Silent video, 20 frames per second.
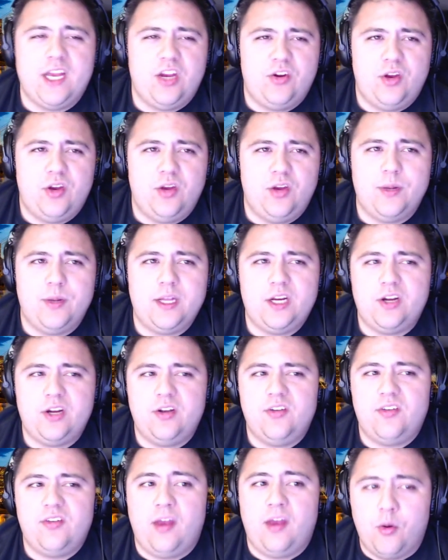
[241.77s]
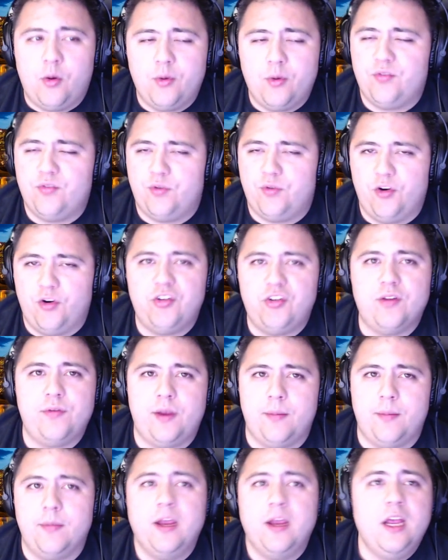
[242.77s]
You really couldn't tell which version of
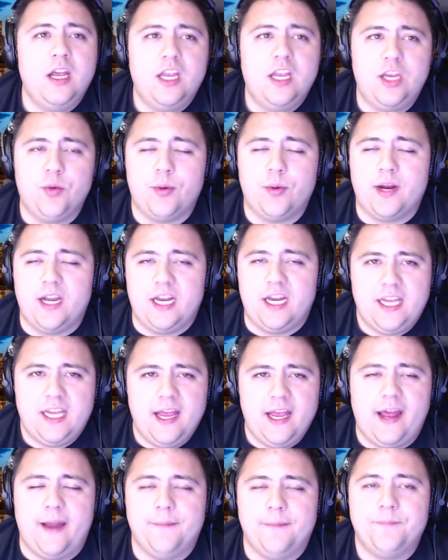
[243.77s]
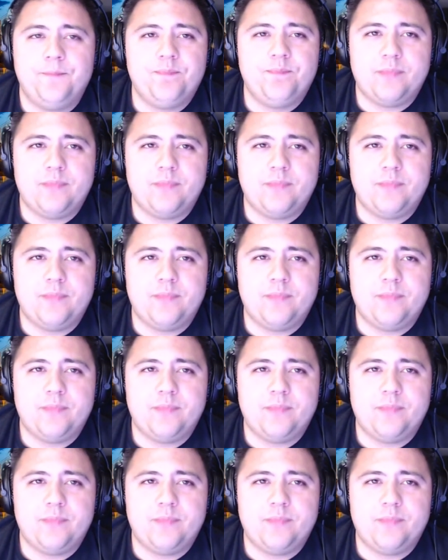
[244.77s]
him you were going to get.